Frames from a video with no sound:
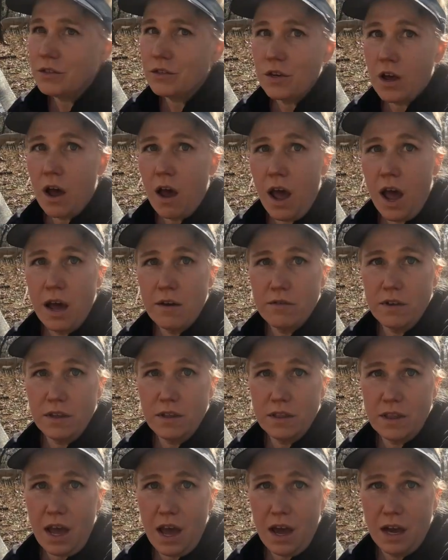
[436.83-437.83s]
is not
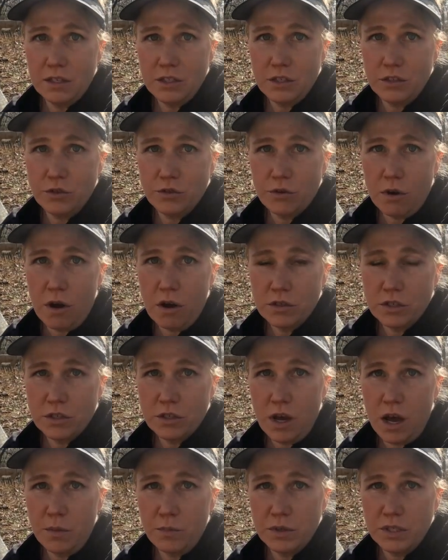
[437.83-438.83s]
having that draw
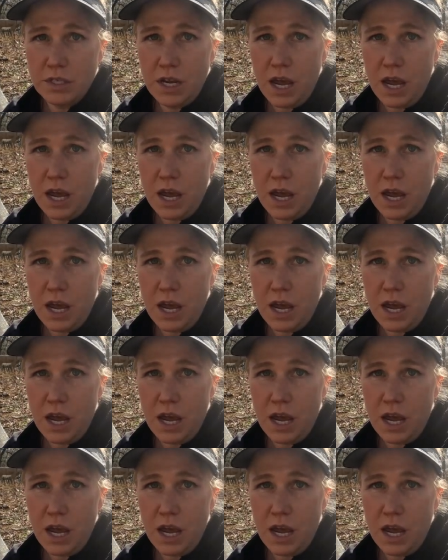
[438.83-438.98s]
stop